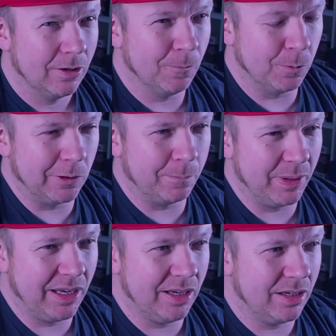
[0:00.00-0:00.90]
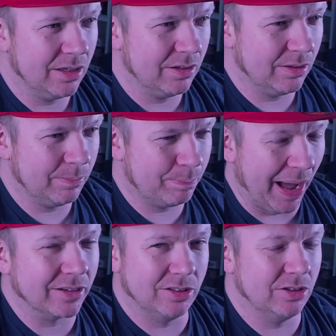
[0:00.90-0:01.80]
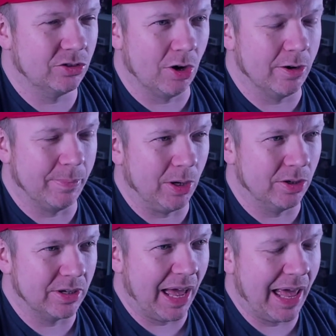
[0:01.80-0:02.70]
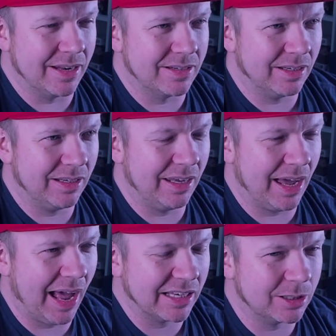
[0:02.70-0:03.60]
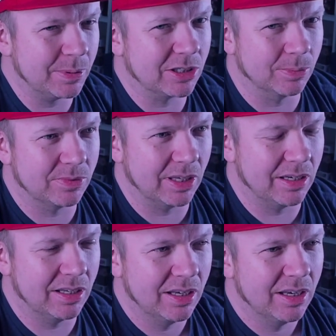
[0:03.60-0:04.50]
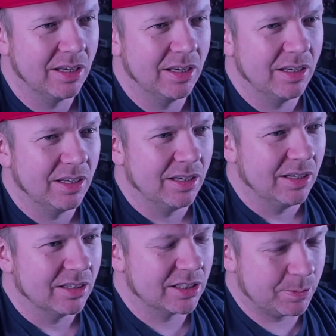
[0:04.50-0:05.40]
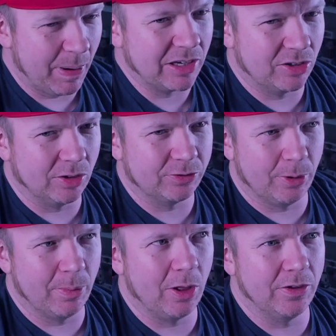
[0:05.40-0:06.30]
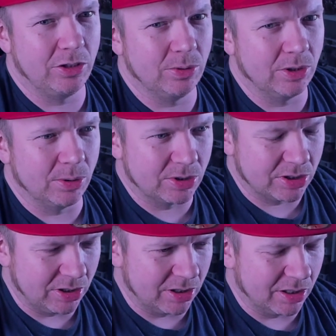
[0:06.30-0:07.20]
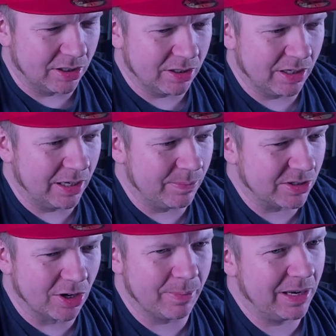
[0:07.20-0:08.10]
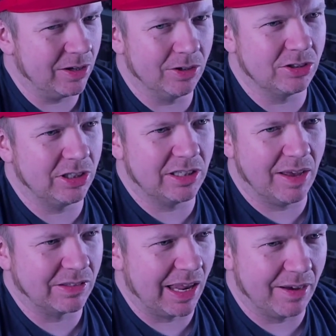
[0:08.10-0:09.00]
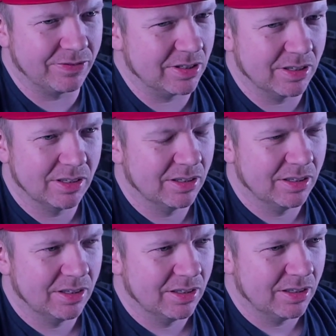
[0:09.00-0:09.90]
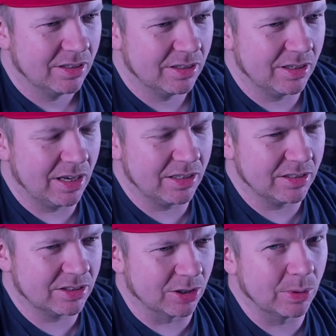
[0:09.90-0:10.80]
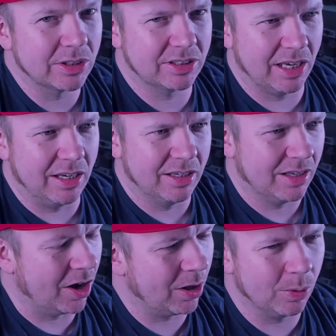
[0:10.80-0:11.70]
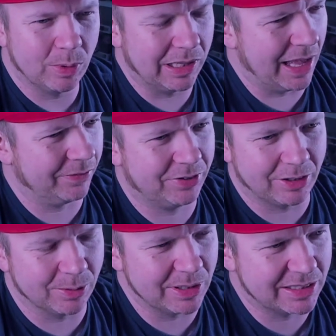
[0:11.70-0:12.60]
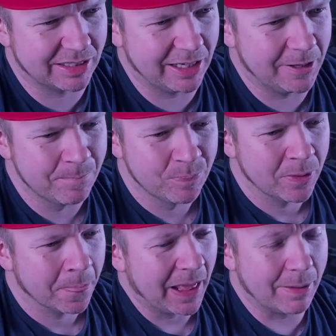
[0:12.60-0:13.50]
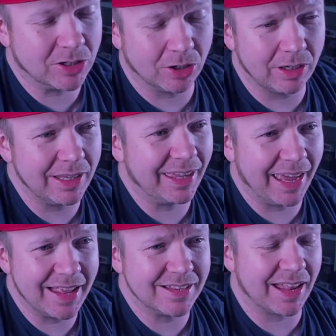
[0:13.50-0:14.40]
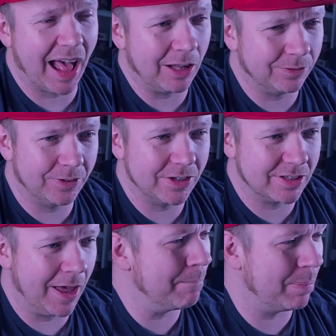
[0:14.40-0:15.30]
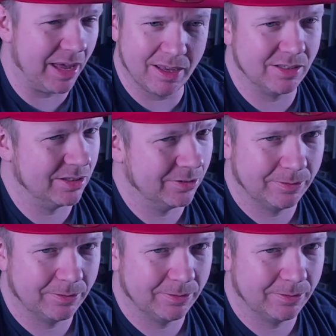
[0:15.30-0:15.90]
will be back to the drawing board. And it has to be something special from all the new dudes, you know. There's not many OG devs left. So we'll see. All we'll have to do is see. I'm totally against alphas and betas.